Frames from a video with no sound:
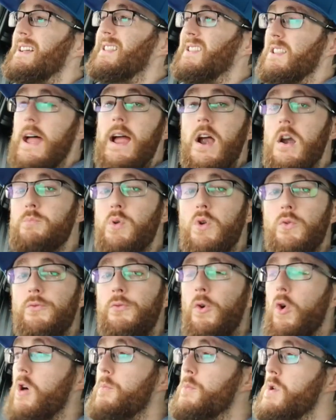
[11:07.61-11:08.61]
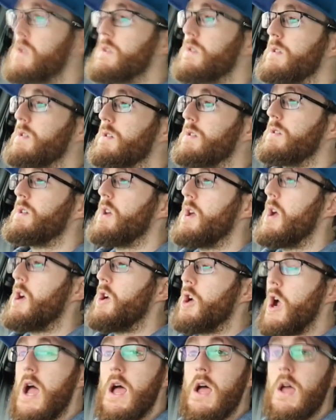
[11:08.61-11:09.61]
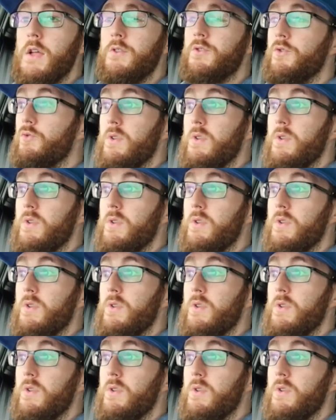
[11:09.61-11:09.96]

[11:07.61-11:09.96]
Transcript: Laird Performance, and